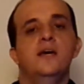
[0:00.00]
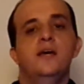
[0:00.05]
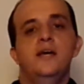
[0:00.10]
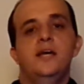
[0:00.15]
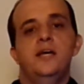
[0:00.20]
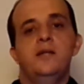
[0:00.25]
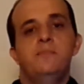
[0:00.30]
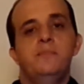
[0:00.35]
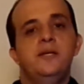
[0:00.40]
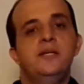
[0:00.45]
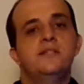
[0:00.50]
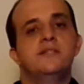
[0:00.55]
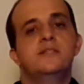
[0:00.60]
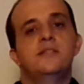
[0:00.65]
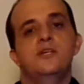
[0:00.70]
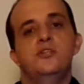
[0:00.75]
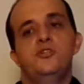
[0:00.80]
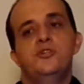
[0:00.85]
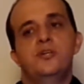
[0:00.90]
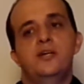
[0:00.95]
It means
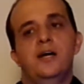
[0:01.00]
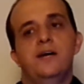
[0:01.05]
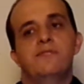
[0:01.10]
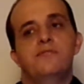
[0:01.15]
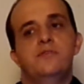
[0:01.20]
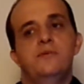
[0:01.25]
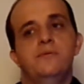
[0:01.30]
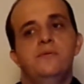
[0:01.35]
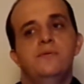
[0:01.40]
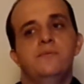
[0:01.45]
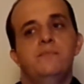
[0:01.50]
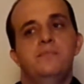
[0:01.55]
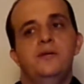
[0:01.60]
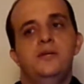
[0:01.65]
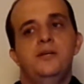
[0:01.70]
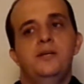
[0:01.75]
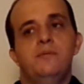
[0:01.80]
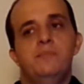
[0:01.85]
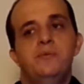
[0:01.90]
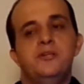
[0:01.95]
that you have
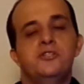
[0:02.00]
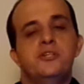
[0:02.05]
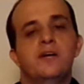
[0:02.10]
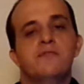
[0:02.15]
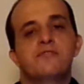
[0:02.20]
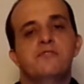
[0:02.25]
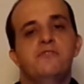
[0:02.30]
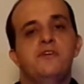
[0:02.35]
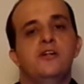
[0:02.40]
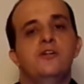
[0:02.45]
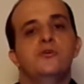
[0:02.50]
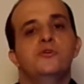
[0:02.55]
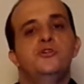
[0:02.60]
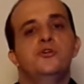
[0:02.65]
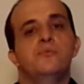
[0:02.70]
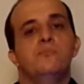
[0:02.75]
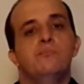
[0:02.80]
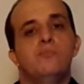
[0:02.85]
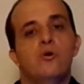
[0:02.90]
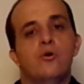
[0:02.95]
to follow your
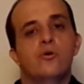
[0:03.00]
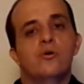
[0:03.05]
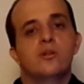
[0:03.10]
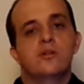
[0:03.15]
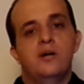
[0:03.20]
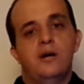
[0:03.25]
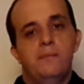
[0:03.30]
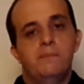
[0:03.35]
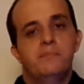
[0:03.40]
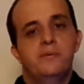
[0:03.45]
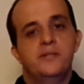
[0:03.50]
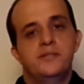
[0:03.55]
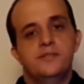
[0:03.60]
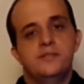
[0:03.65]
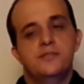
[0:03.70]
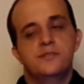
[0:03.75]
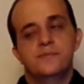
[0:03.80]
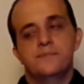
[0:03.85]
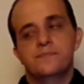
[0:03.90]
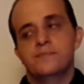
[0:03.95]
moral compass.